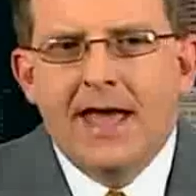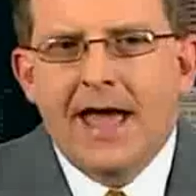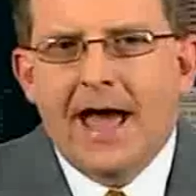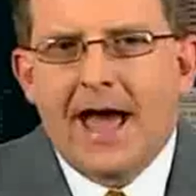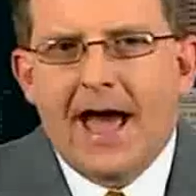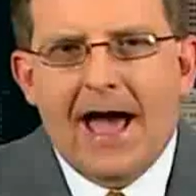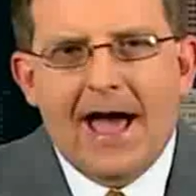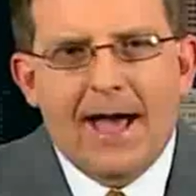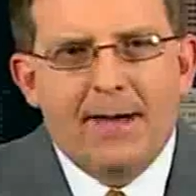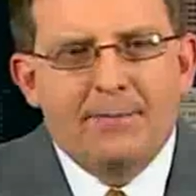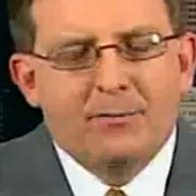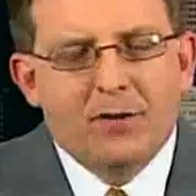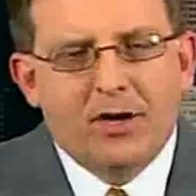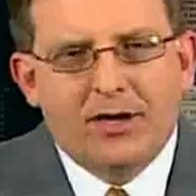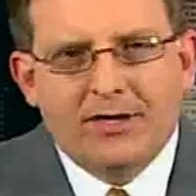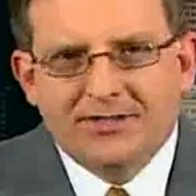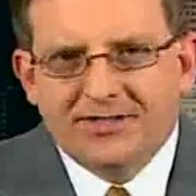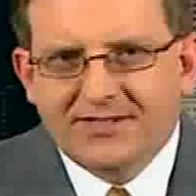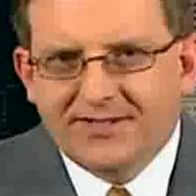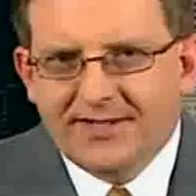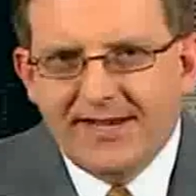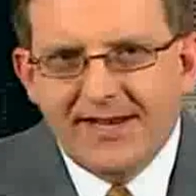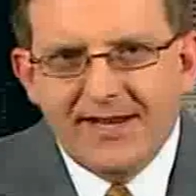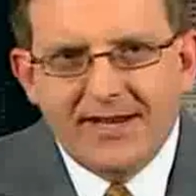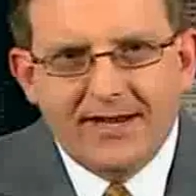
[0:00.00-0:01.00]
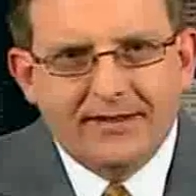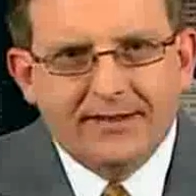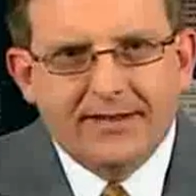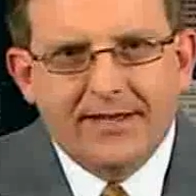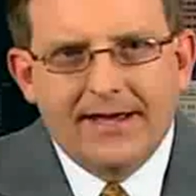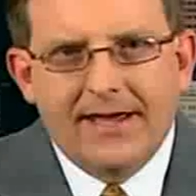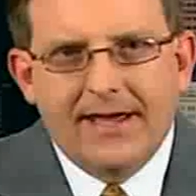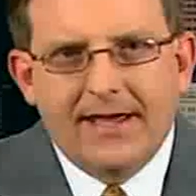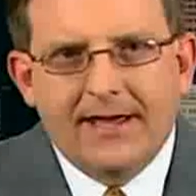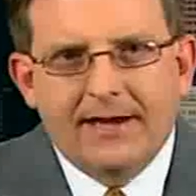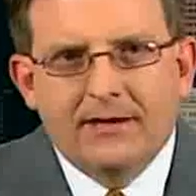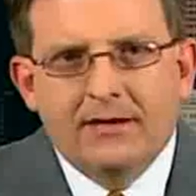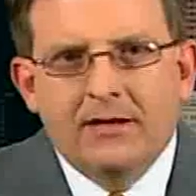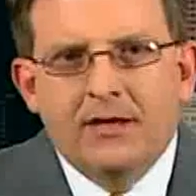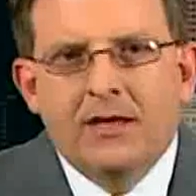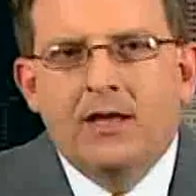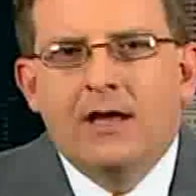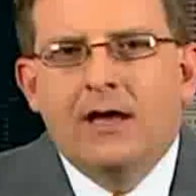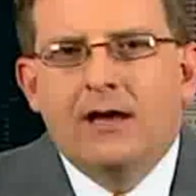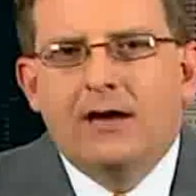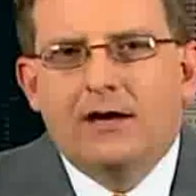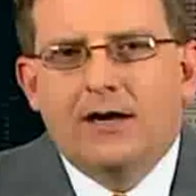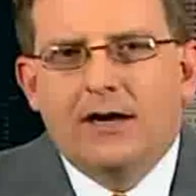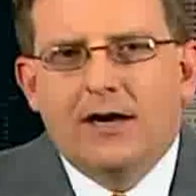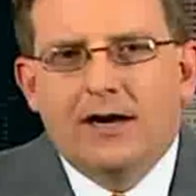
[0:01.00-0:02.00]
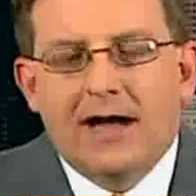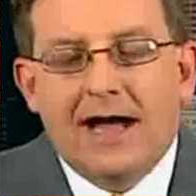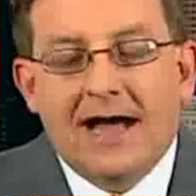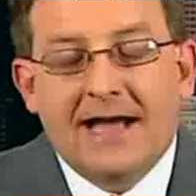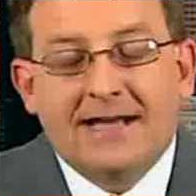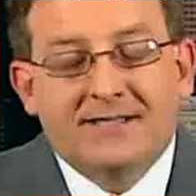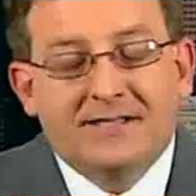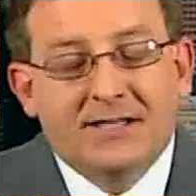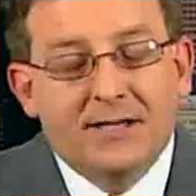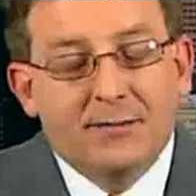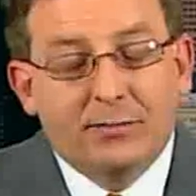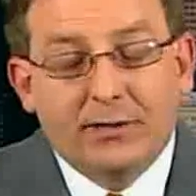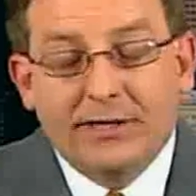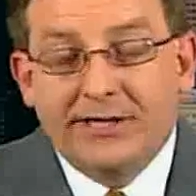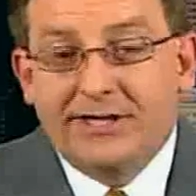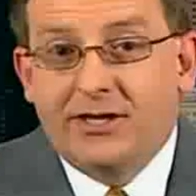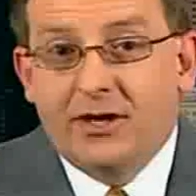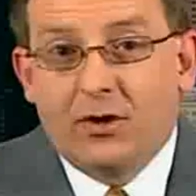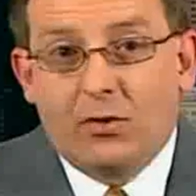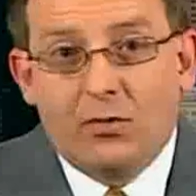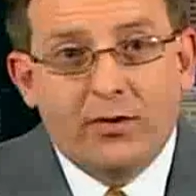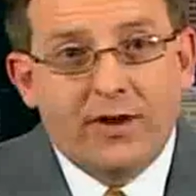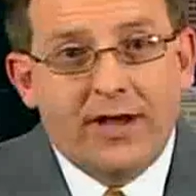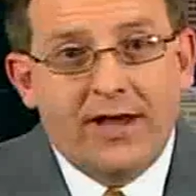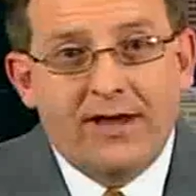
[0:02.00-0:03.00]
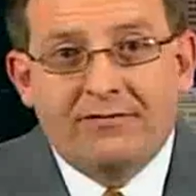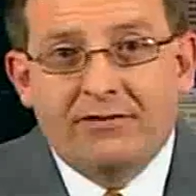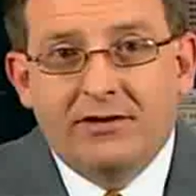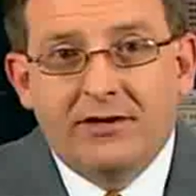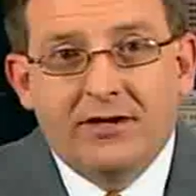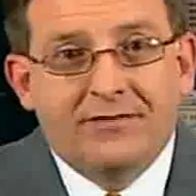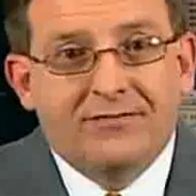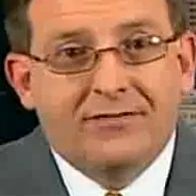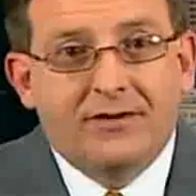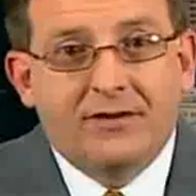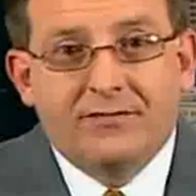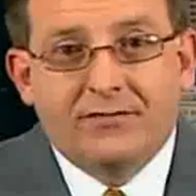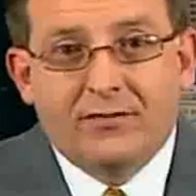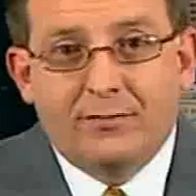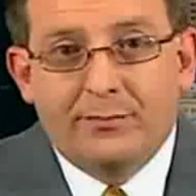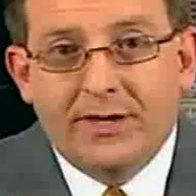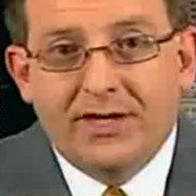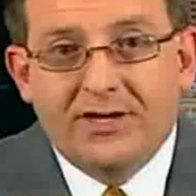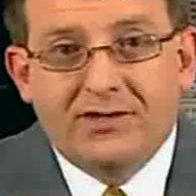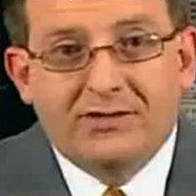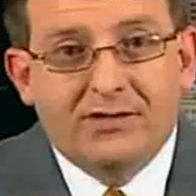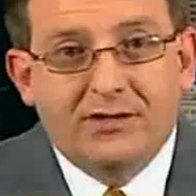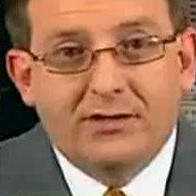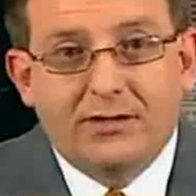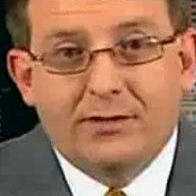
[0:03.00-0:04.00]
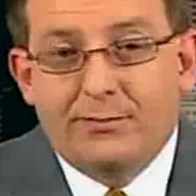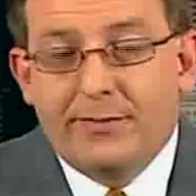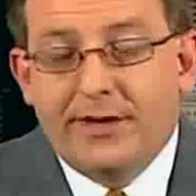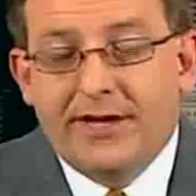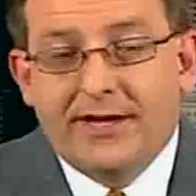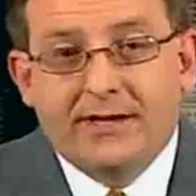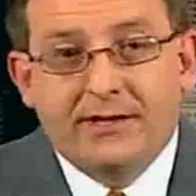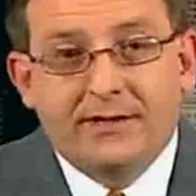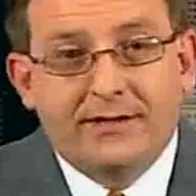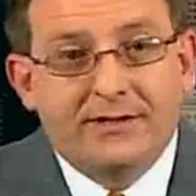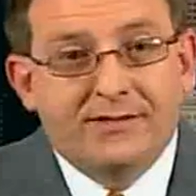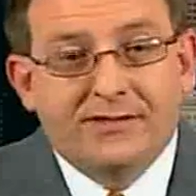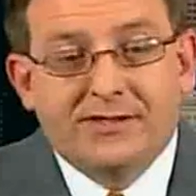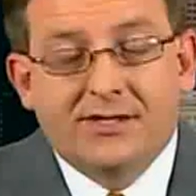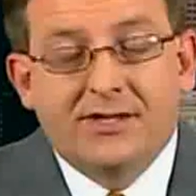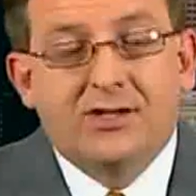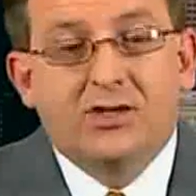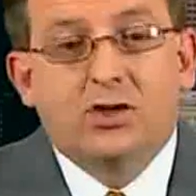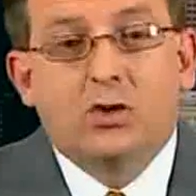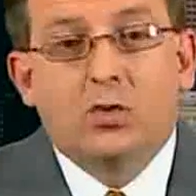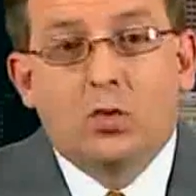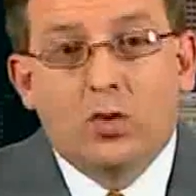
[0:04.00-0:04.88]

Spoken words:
I'm not saying that. I simply don't have enough information to make a decision